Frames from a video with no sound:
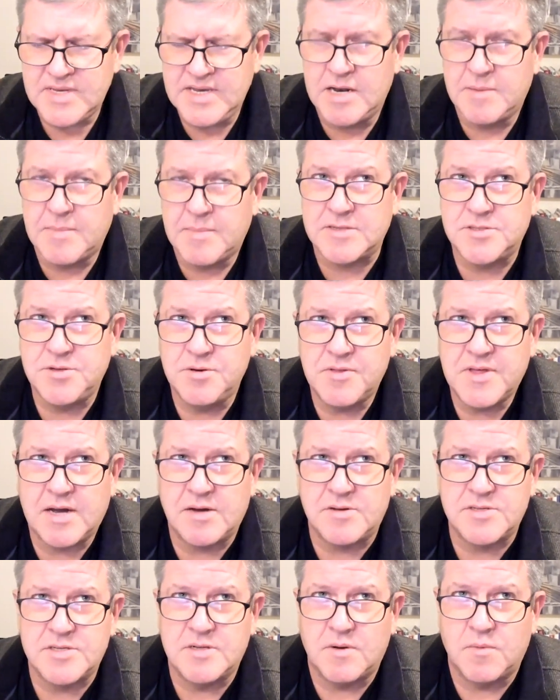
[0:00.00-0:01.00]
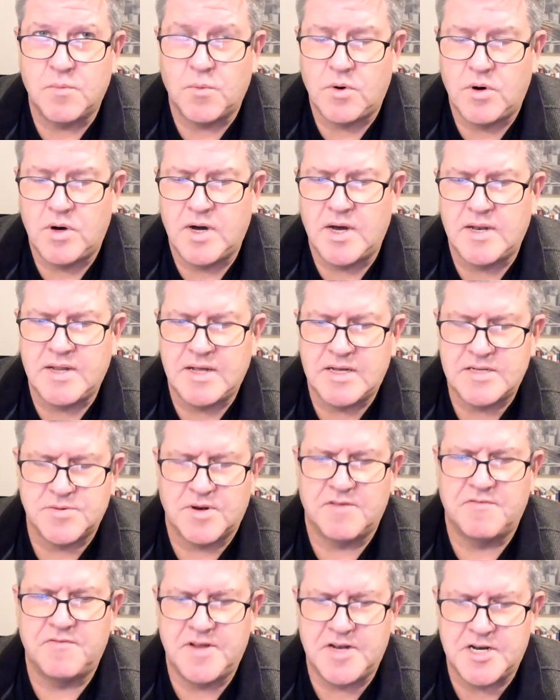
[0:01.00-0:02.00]
in about 2001, that's
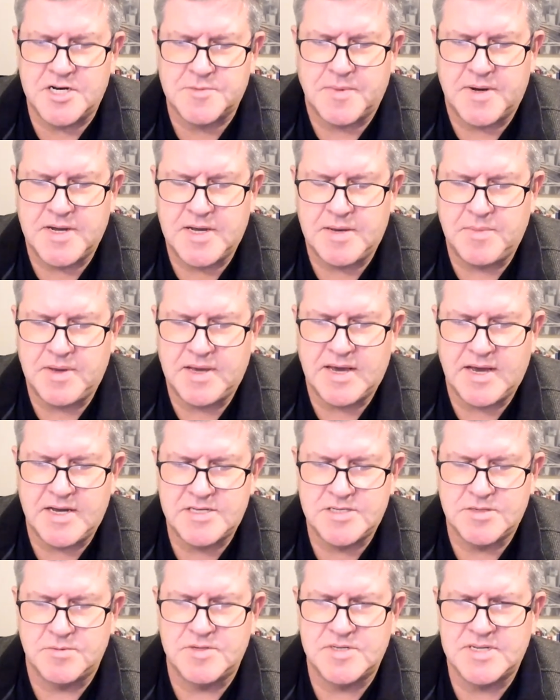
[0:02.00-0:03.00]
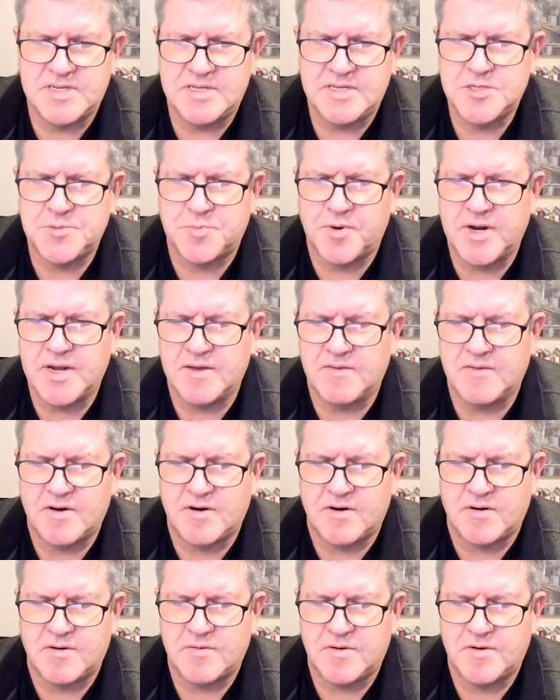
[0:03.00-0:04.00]
when I finished my MBA. So it was at spring of the,
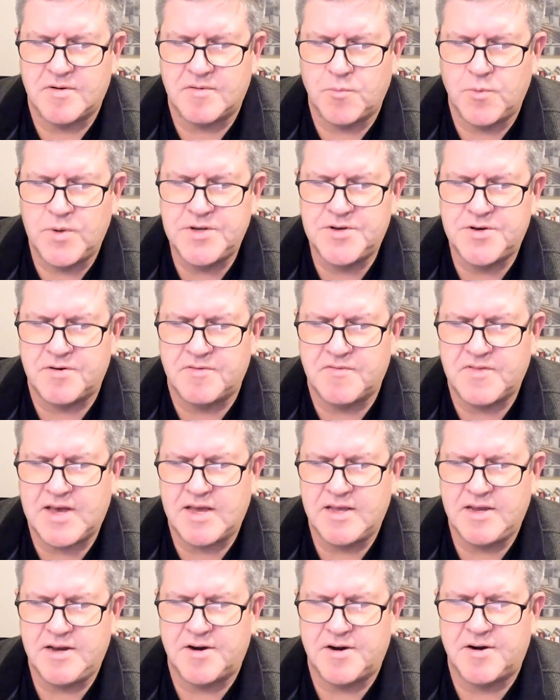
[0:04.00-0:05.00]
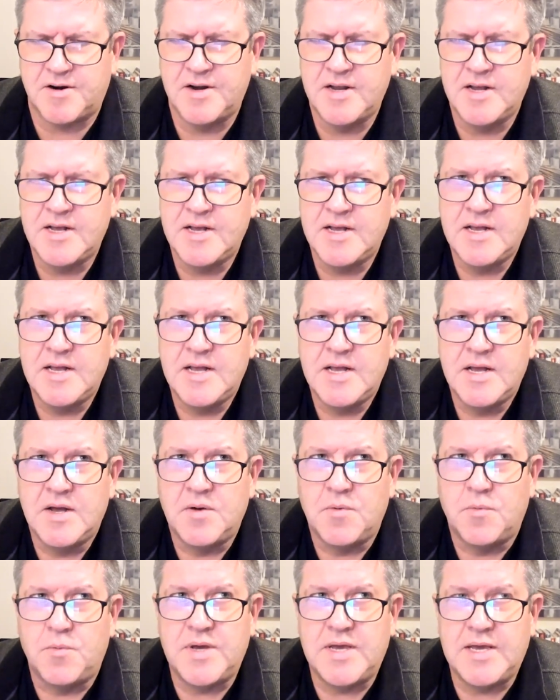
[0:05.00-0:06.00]
or winter of that year.
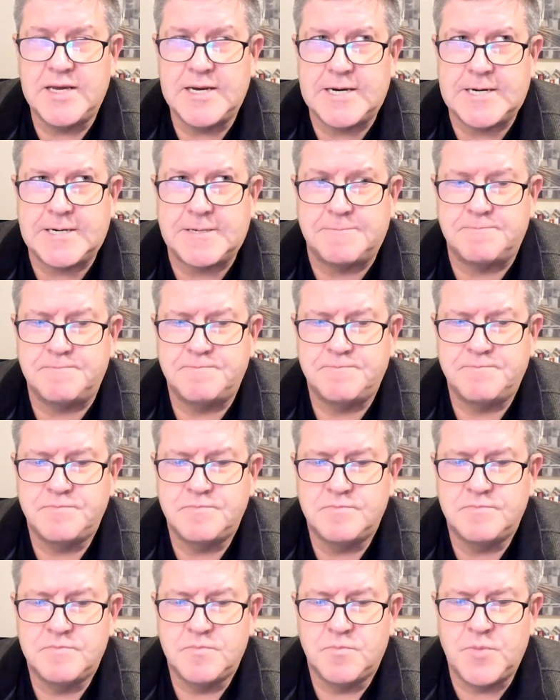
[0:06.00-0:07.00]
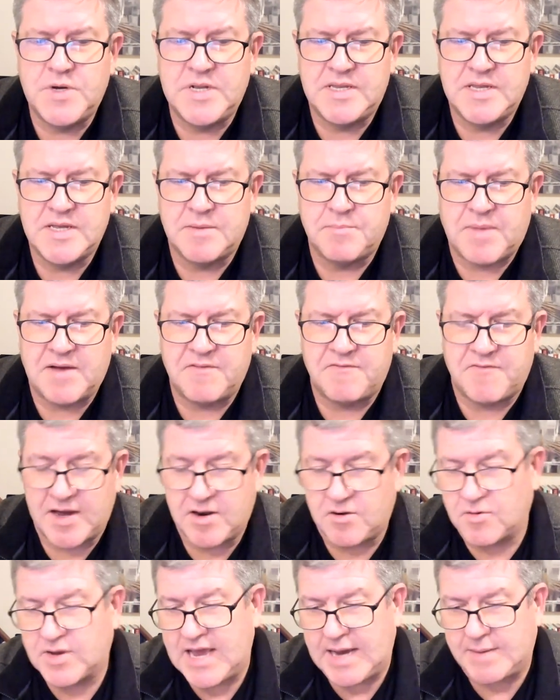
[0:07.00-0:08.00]
We um, we did my
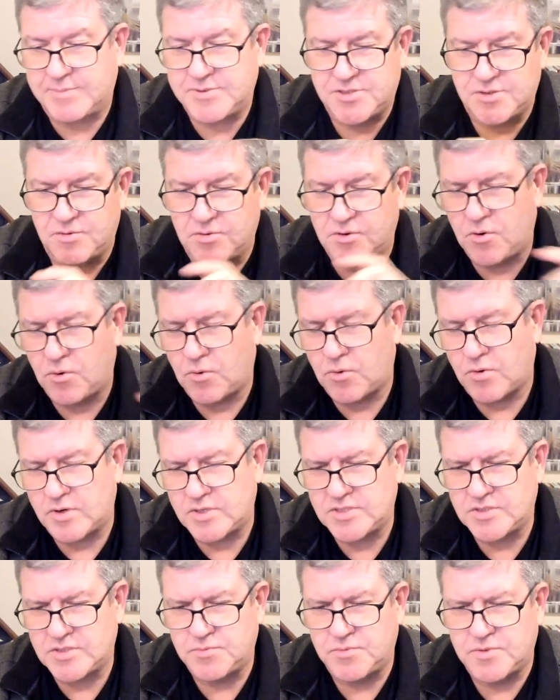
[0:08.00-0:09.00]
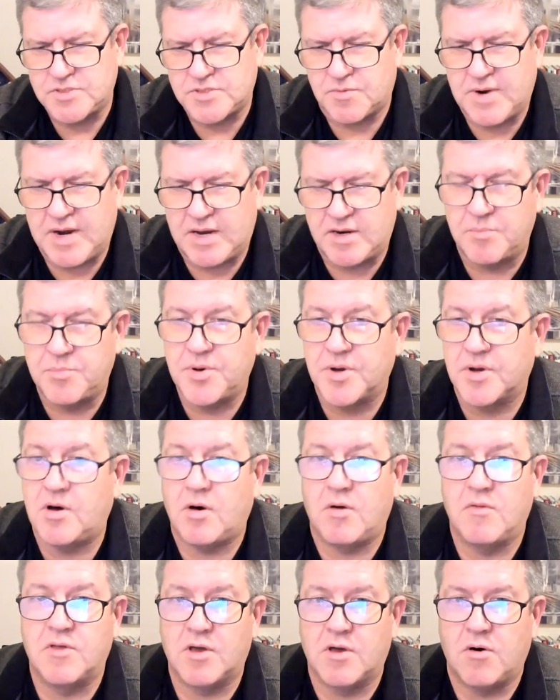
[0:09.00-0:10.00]
final capstone course was around a book
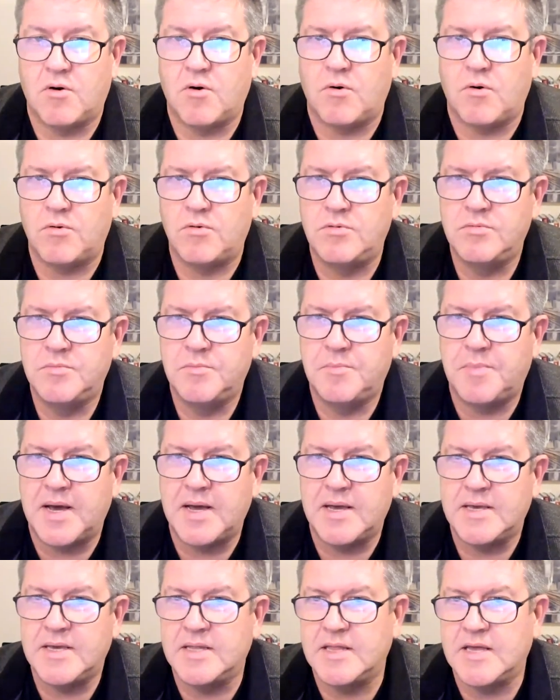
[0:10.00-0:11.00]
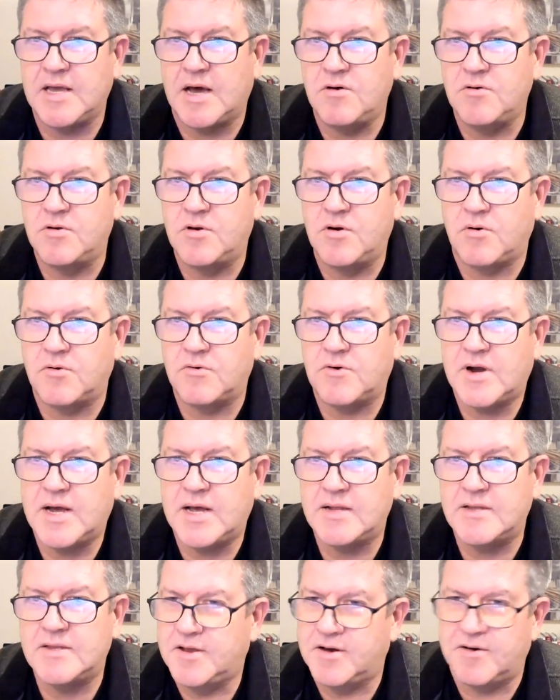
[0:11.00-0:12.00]
called The Goal by Eliyahu
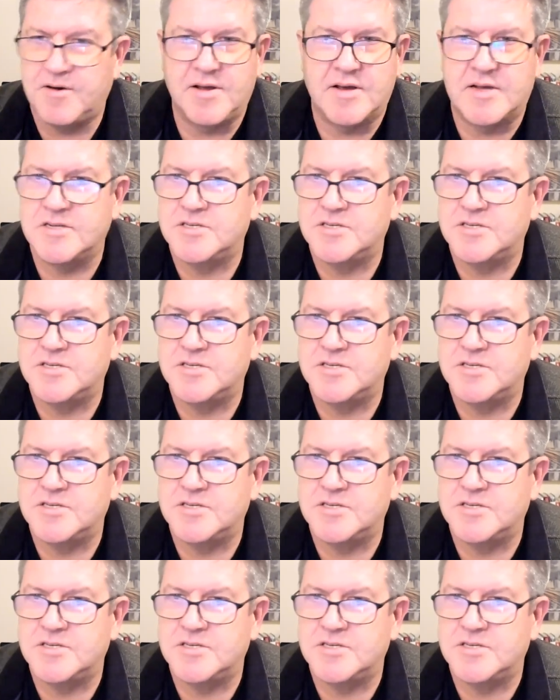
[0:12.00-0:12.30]
Goldratt, Theory of